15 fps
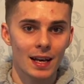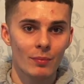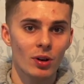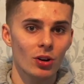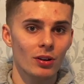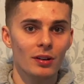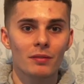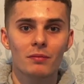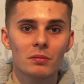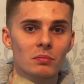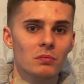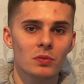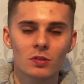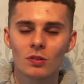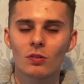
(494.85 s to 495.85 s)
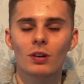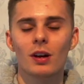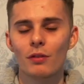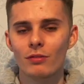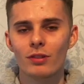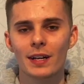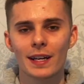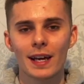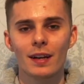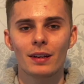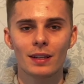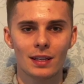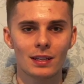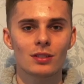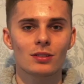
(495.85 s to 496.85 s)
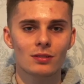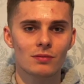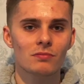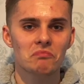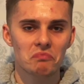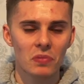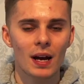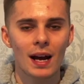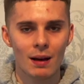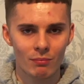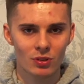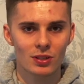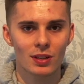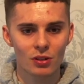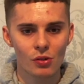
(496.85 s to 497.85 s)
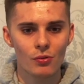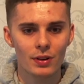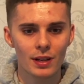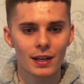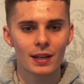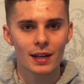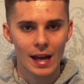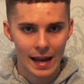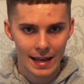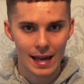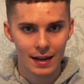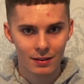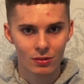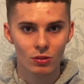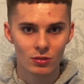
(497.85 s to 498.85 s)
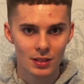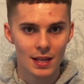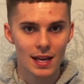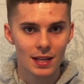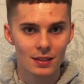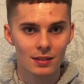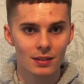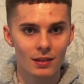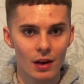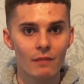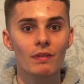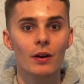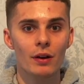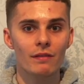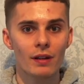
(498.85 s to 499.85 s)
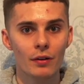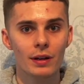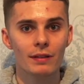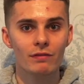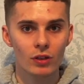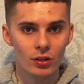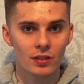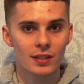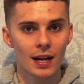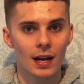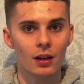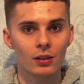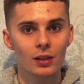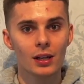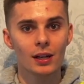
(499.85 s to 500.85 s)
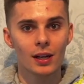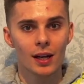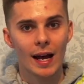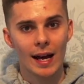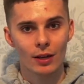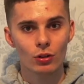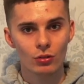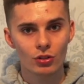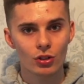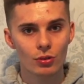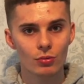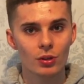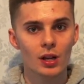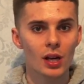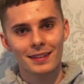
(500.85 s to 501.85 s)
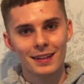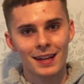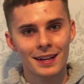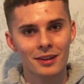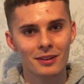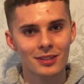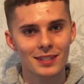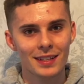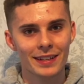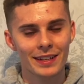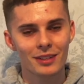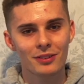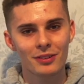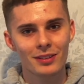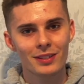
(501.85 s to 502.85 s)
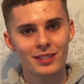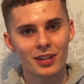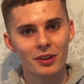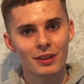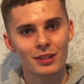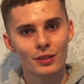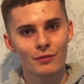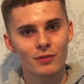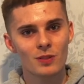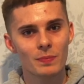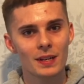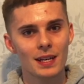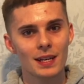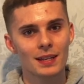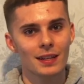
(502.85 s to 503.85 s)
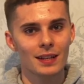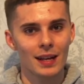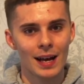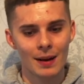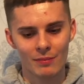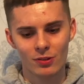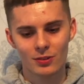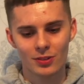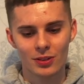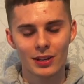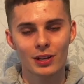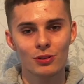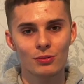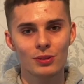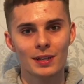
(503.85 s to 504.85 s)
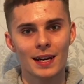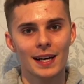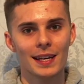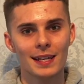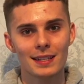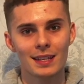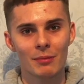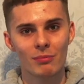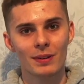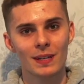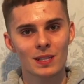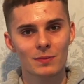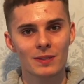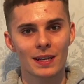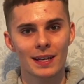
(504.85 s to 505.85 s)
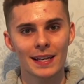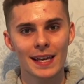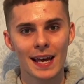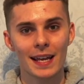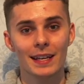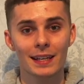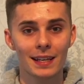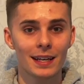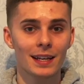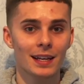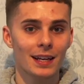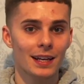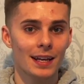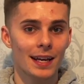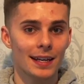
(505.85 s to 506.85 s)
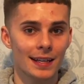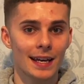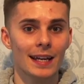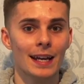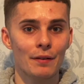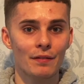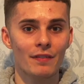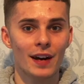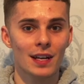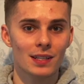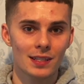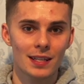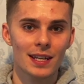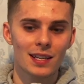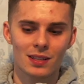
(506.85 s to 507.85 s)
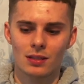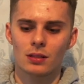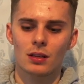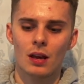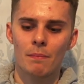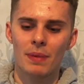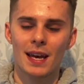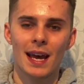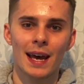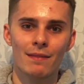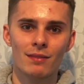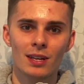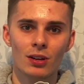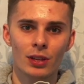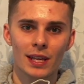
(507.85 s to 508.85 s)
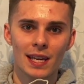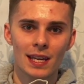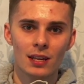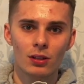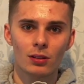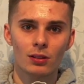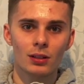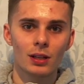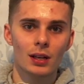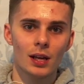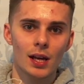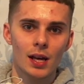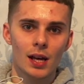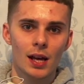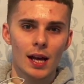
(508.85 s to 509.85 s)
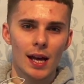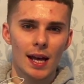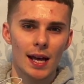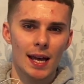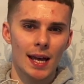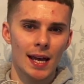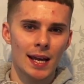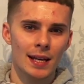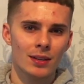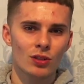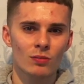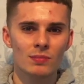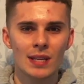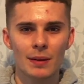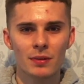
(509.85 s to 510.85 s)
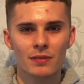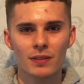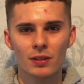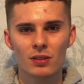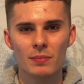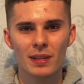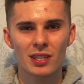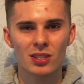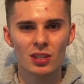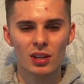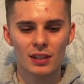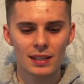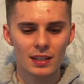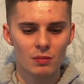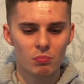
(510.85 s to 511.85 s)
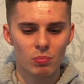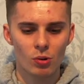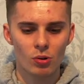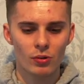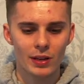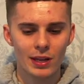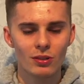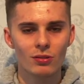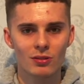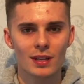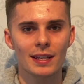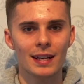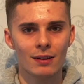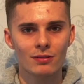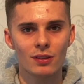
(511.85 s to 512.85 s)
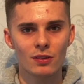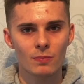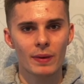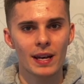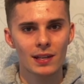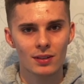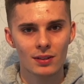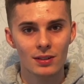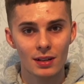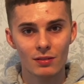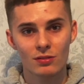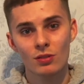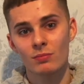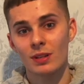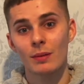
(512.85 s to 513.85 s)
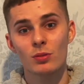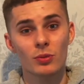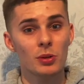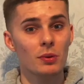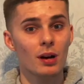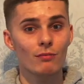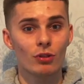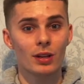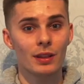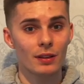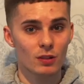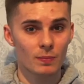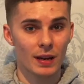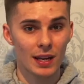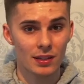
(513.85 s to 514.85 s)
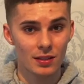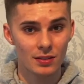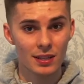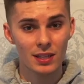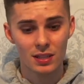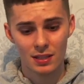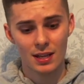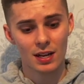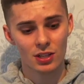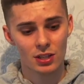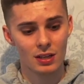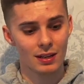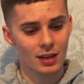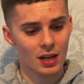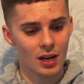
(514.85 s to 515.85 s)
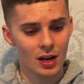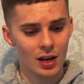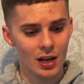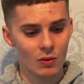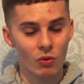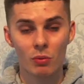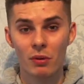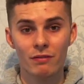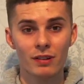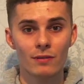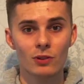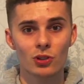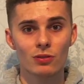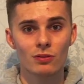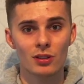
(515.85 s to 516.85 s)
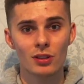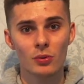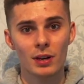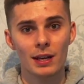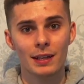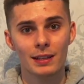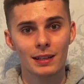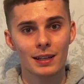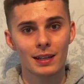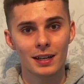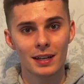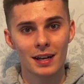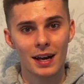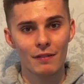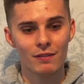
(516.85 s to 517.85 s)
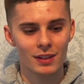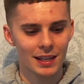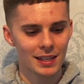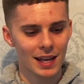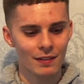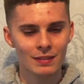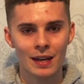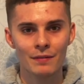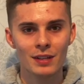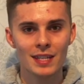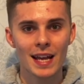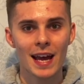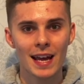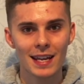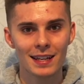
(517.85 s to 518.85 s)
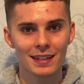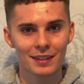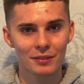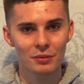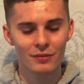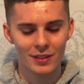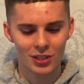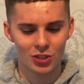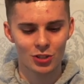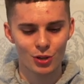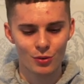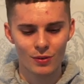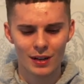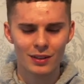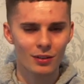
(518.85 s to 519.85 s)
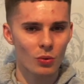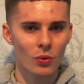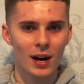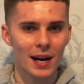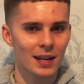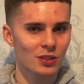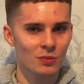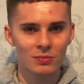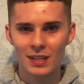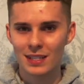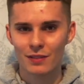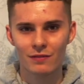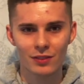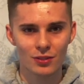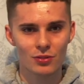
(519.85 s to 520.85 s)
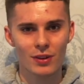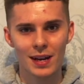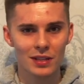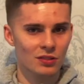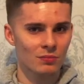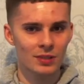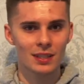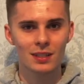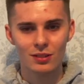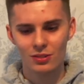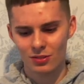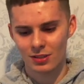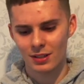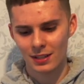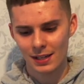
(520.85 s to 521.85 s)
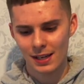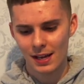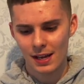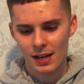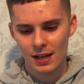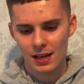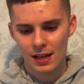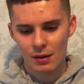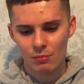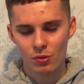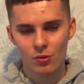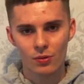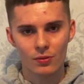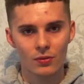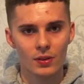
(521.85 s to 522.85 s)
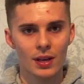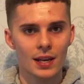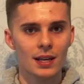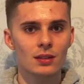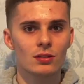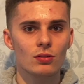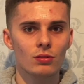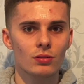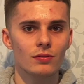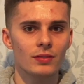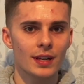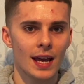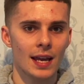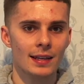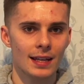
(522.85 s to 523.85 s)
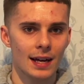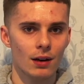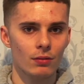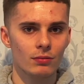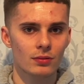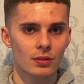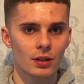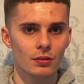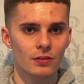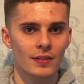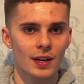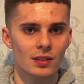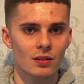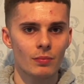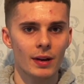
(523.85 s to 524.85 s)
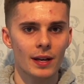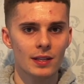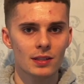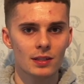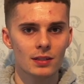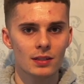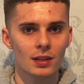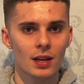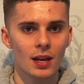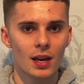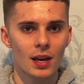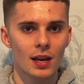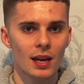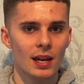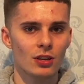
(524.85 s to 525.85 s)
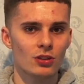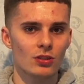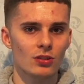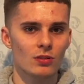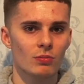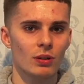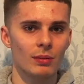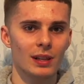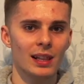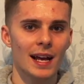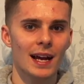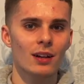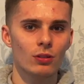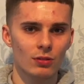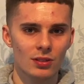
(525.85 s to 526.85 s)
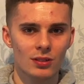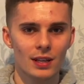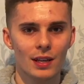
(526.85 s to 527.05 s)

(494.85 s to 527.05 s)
I'm not going to talk over it again. I'm just including it again because it is a very, very versatile and good shoe. And now I just said I included the Saucony Endorphin Speed. I'm also going to include the Nike Tempo Next Percent again. It can get down fast. It is a bit heavy on the heel and sometimes feels a bit solid, but it does get down to those paces. And sometimes when you are running those paces, this is actually one of my favorite shoes to do it in. I feel like you have to have your day with this shoe. I don't know why. Some days it feels great, some days it doesn't, but it is good for getting down to those faster paces. It's just probably lackluster.